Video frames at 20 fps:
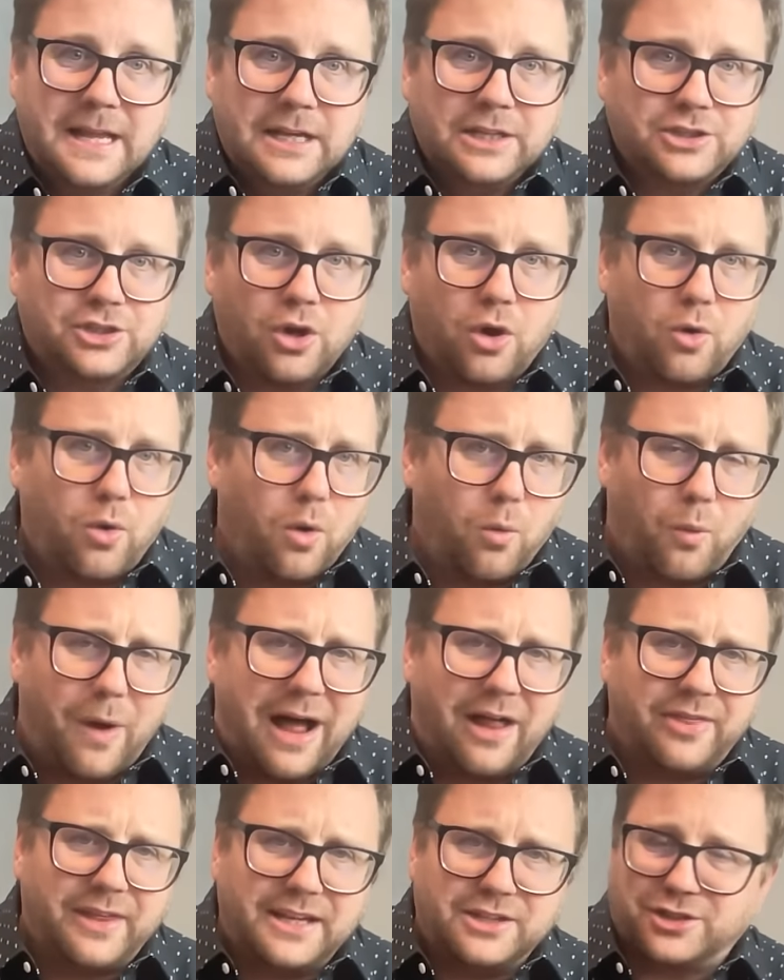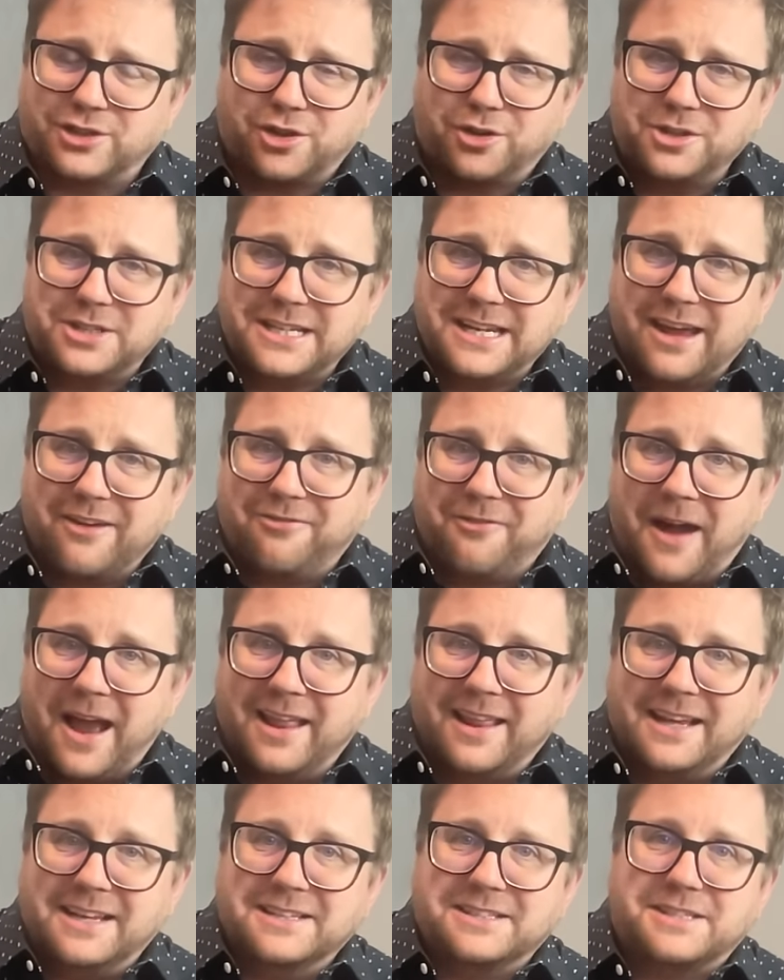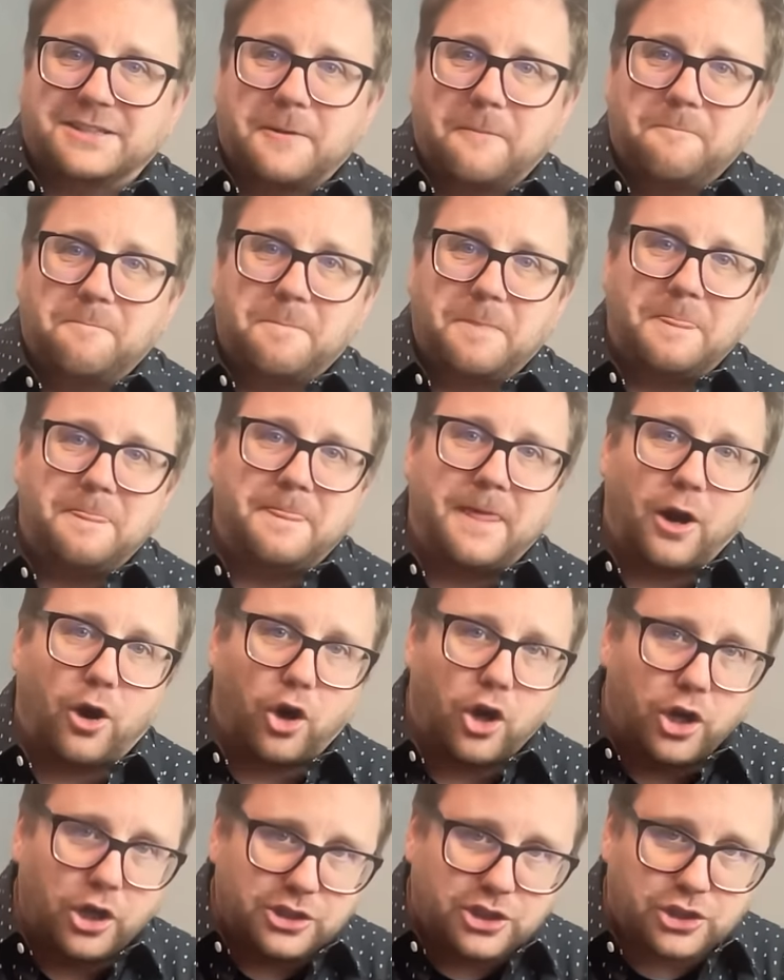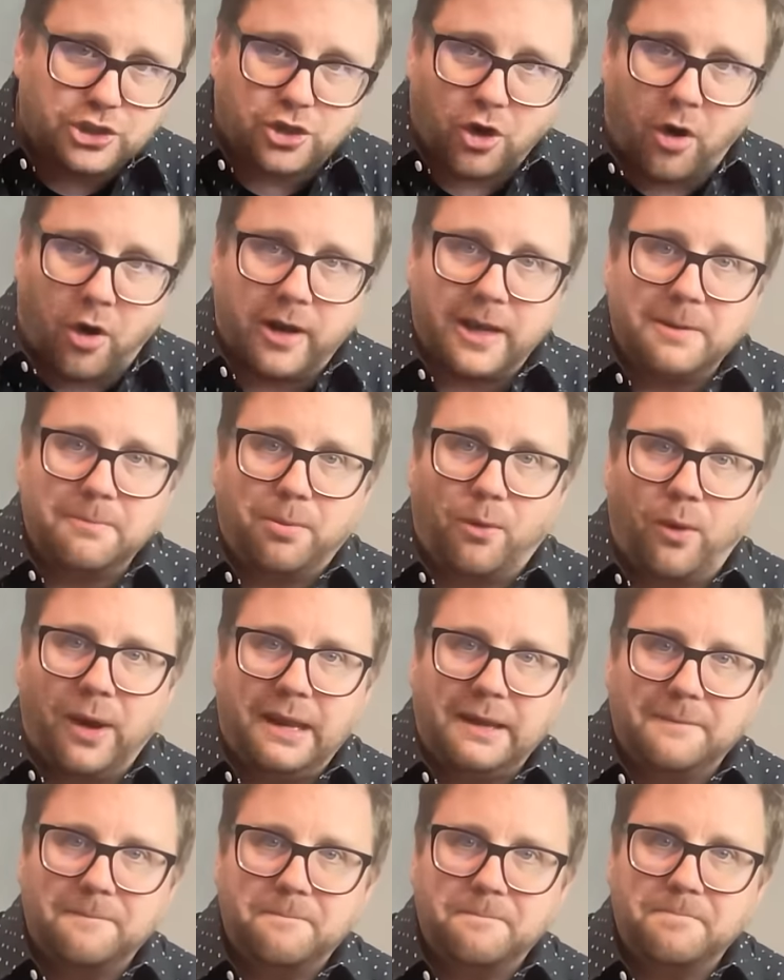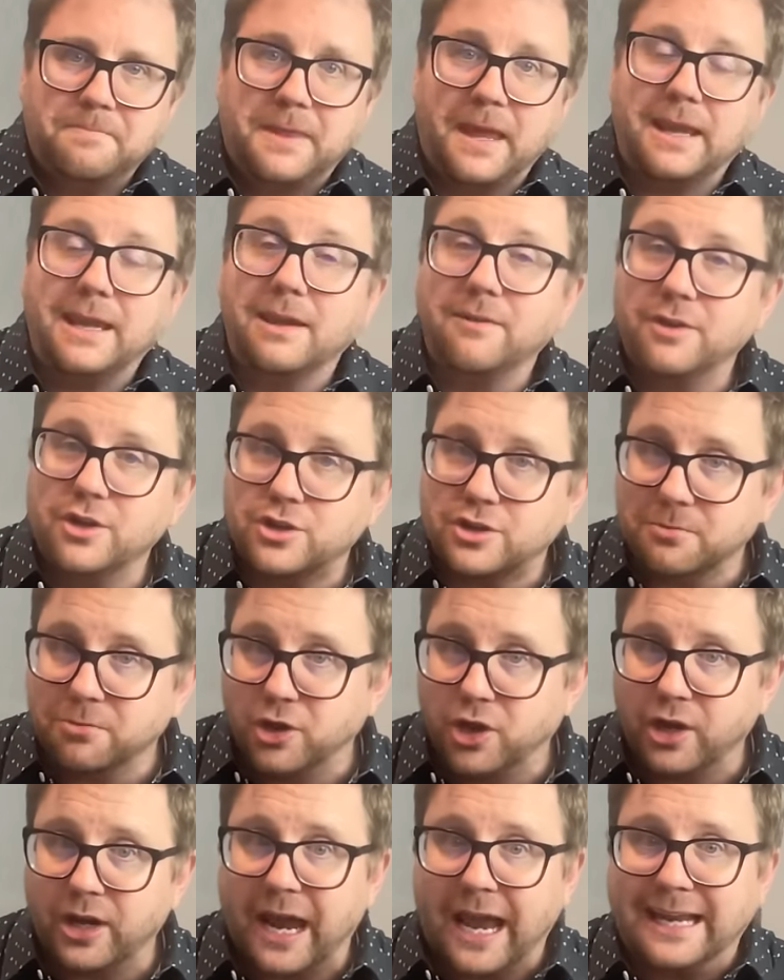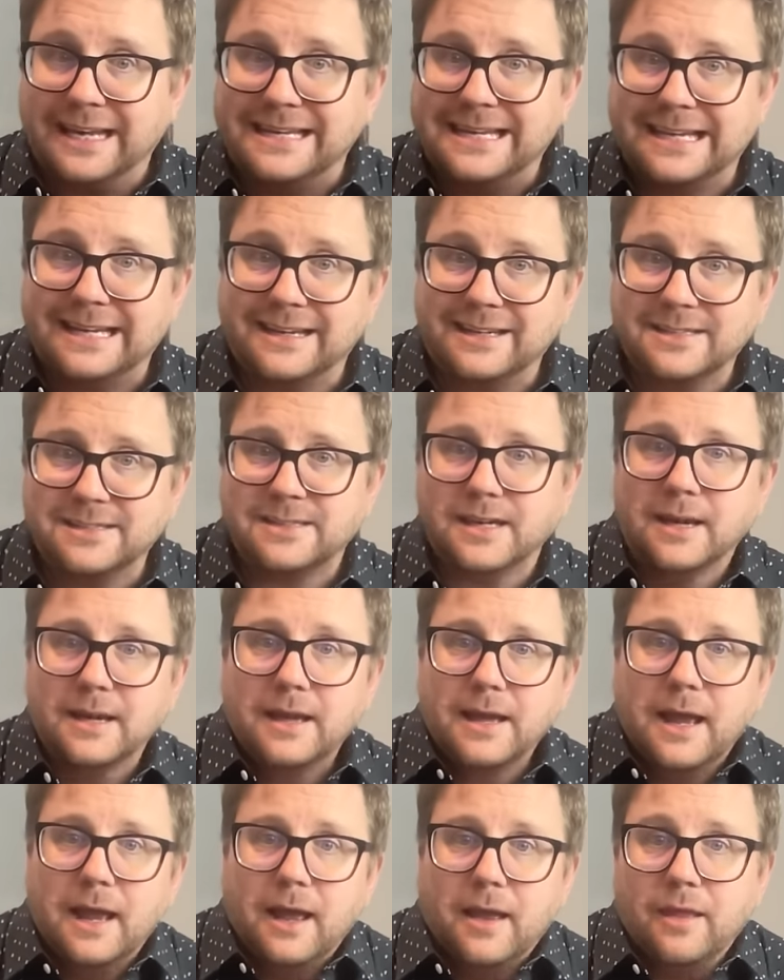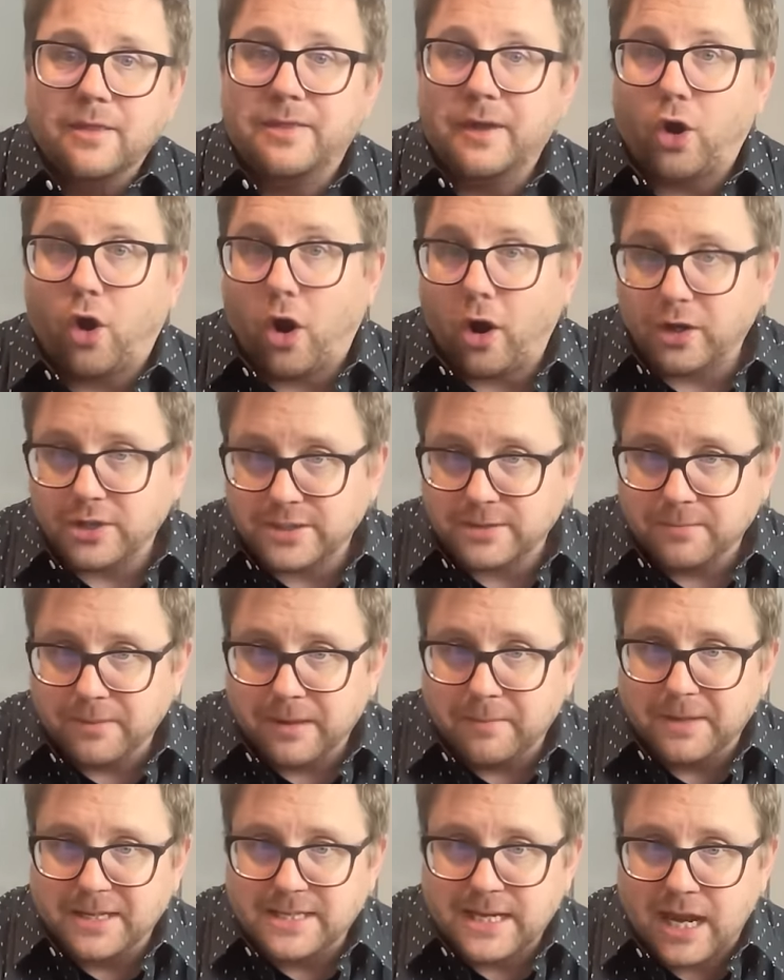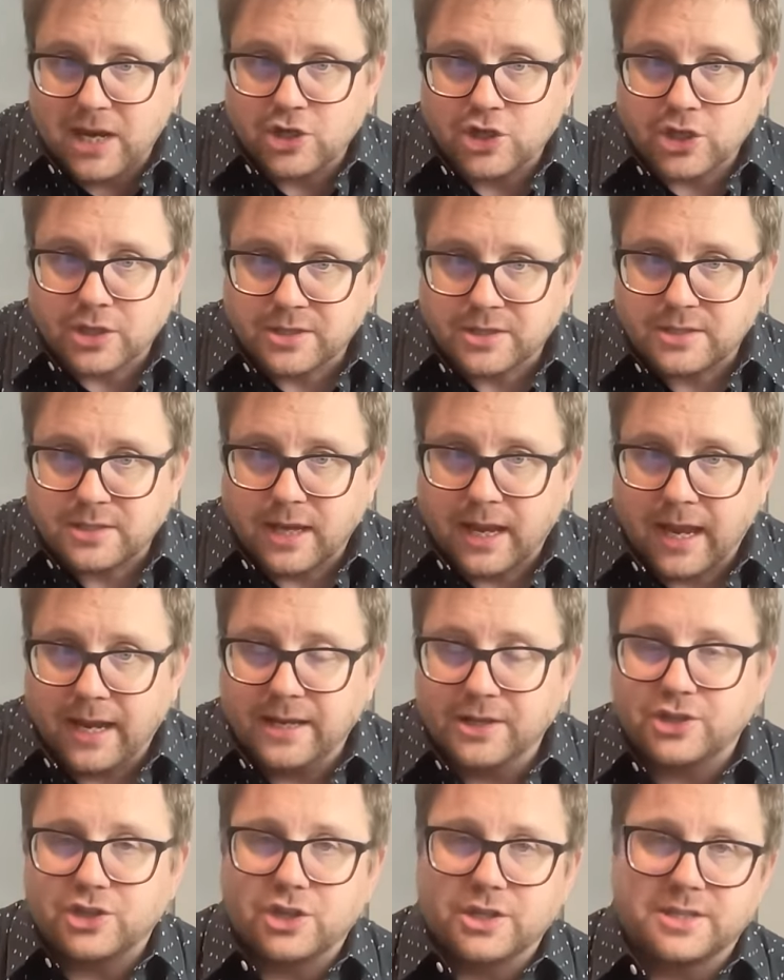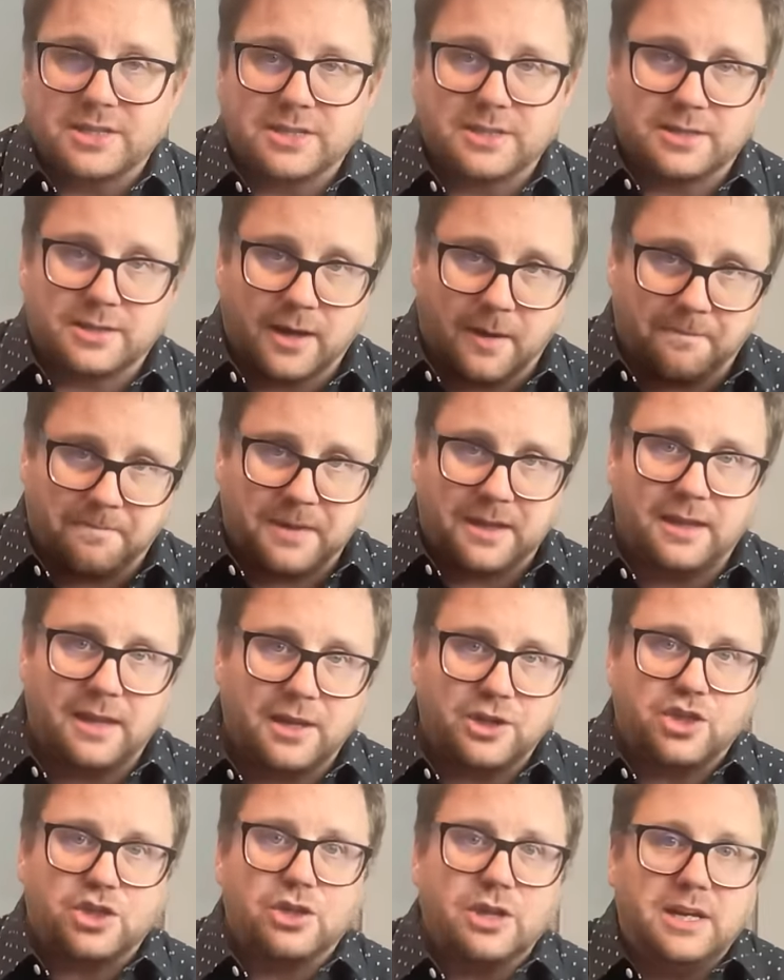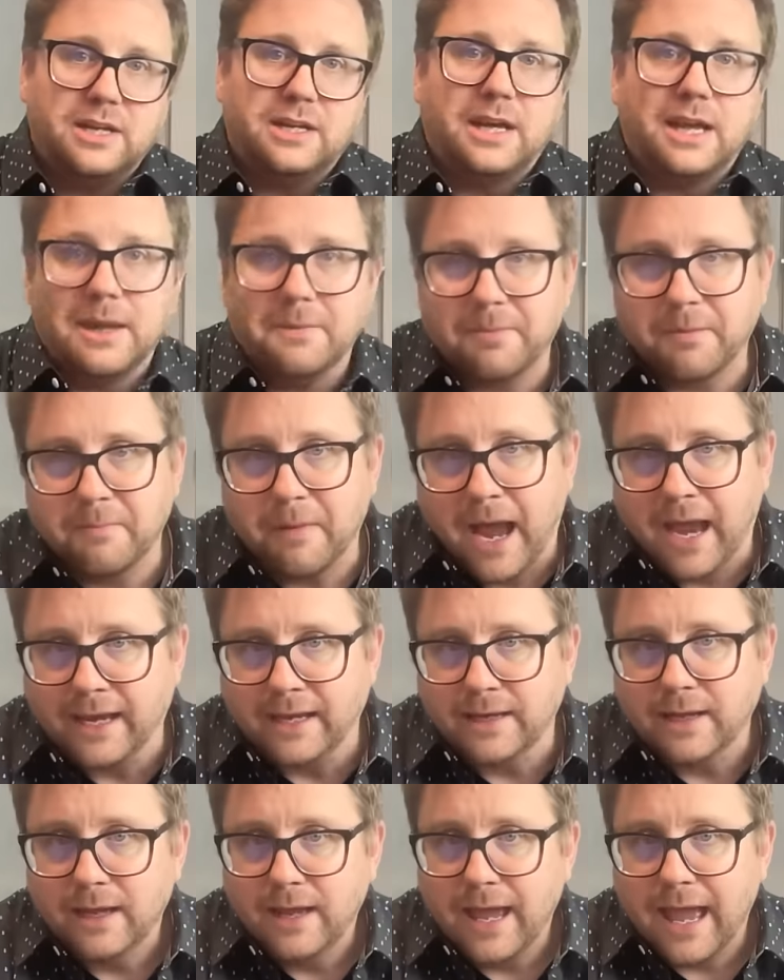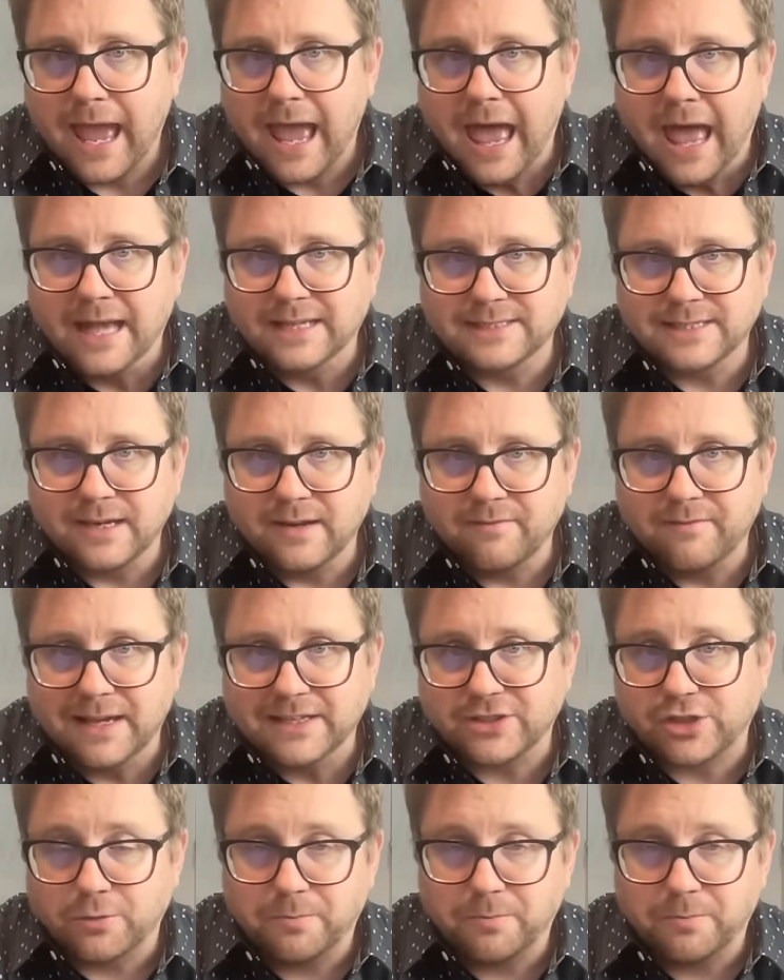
So while these thirteen F filings, they're a good starting point, they give you some good ideas, there are some limitations, and it's just something that you need to keep in mind as an investor.